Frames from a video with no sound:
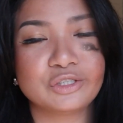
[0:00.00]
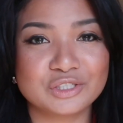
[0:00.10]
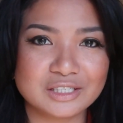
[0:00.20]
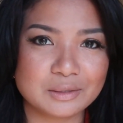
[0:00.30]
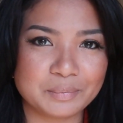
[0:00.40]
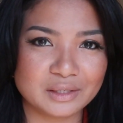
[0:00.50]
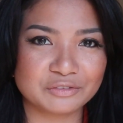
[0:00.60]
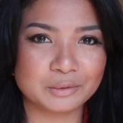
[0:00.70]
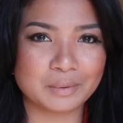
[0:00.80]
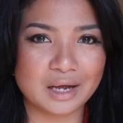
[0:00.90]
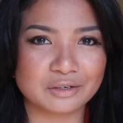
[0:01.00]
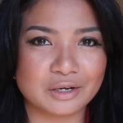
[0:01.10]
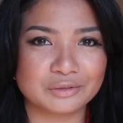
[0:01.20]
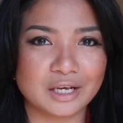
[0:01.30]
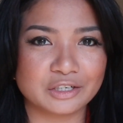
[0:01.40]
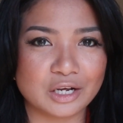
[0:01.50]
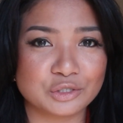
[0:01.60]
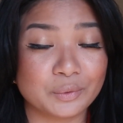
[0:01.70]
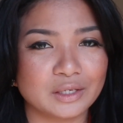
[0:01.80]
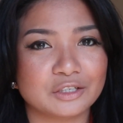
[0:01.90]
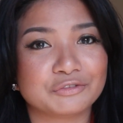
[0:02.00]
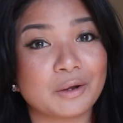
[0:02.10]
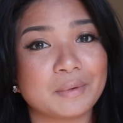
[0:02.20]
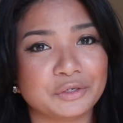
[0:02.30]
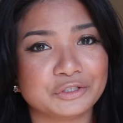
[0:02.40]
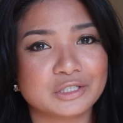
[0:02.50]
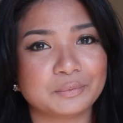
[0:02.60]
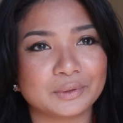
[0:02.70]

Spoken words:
So just a bit of a background: I graduated from my nursing